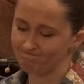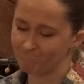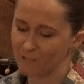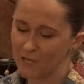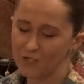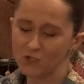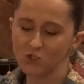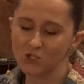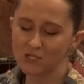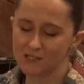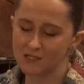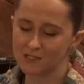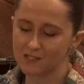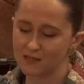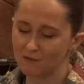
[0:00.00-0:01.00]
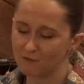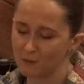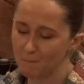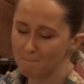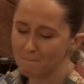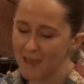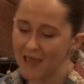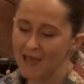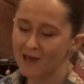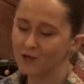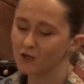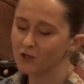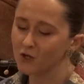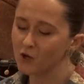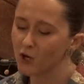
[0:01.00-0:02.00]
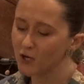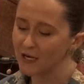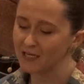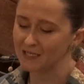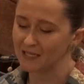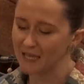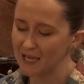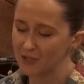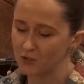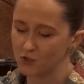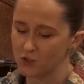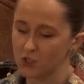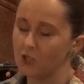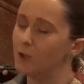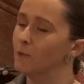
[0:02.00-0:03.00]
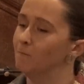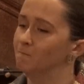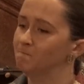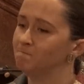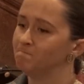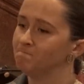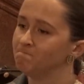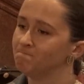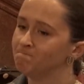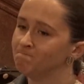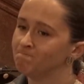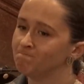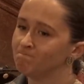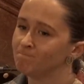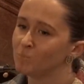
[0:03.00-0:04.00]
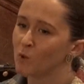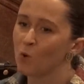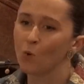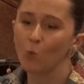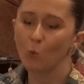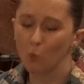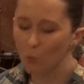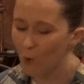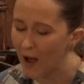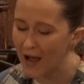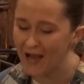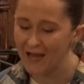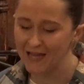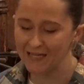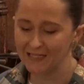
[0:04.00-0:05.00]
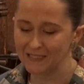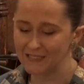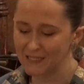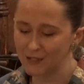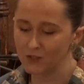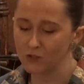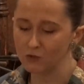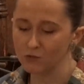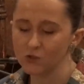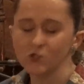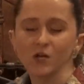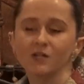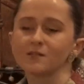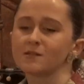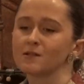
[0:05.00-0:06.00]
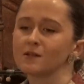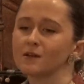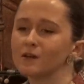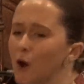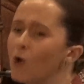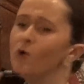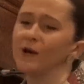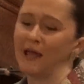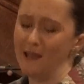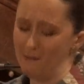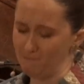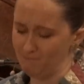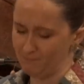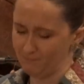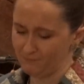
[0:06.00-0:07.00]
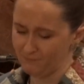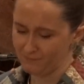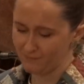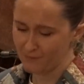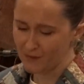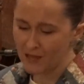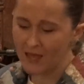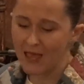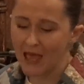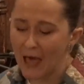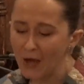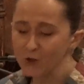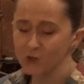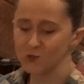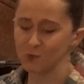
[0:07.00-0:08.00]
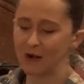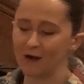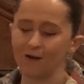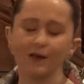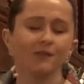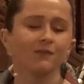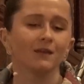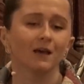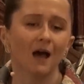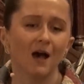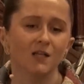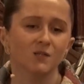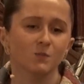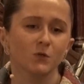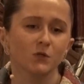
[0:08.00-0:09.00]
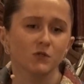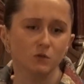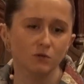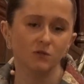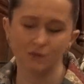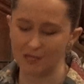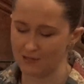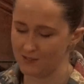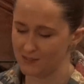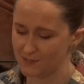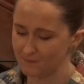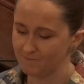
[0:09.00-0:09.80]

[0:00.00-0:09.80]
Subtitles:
And Jesus, if the man couldn't get to you, why didn't you just go to him? Elsewhere in the Gospels, you do this.